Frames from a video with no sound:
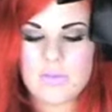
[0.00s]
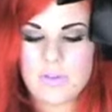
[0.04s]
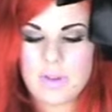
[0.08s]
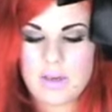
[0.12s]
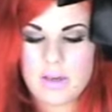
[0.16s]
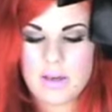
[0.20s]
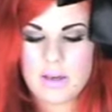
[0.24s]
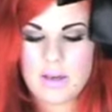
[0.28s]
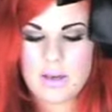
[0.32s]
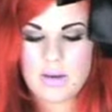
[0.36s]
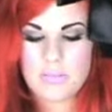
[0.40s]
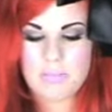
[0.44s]
of
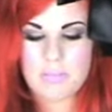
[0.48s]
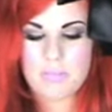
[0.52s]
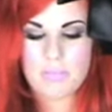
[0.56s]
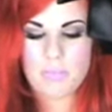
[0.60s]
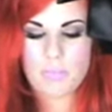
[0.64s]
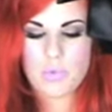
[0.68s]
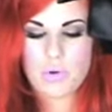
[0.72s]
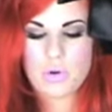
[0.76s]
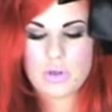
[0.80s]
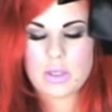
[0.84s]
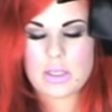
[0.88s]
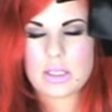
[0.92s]
the
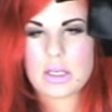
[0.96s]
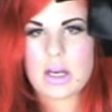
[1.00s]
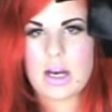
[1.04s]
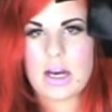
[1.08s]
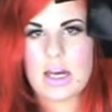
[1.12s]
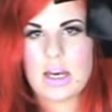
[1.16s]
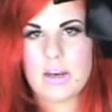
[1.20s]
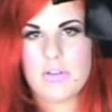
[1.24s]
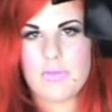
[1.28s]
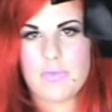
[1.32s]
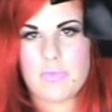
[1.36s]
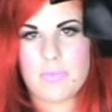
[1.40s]
mousse
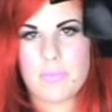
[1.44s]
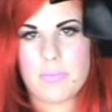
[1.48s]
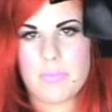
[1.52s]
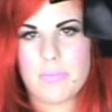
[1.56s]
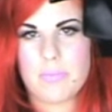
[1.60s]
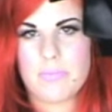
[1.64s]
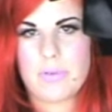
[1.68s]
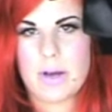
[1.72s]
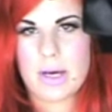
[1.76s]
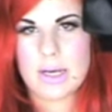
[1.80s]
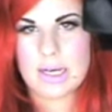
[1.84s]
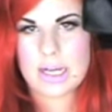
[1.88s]
kind of
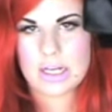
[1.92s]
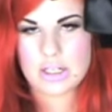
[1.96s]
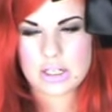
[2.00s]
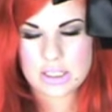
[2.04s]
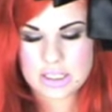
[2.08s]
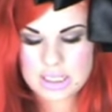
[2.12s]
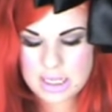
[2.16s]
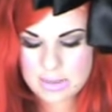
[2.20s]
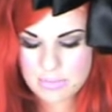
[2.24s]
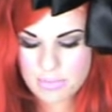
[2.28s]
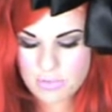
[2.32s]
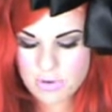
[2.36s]

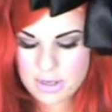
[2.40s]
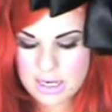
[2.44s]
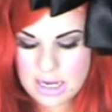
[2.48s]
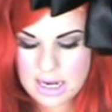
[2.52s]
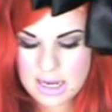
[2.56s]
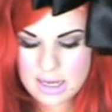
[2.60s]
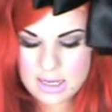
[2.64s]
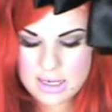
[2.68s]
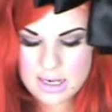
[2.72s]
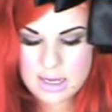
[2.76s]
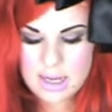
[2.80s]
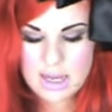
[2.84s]
foundations they brought
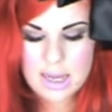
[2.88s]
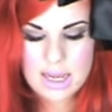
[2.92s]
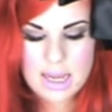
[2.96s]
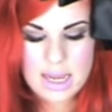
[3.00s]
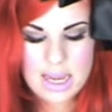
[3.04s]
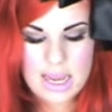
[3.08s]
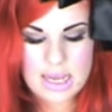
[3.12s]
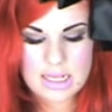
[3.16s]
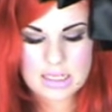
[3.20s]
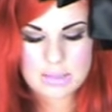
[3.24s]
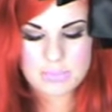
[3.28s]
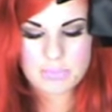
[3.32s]
out,
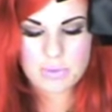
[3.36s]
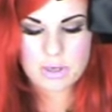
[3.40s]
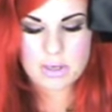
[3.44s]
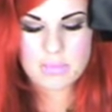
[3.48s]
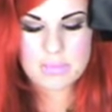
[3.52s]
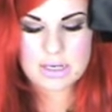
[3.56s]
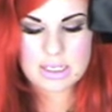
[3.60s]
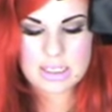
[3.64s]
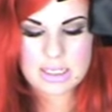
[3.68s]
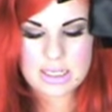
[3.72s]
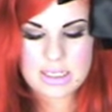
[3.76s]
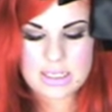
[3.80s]
it's
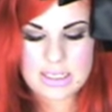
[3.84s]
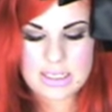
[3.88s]
pretty much the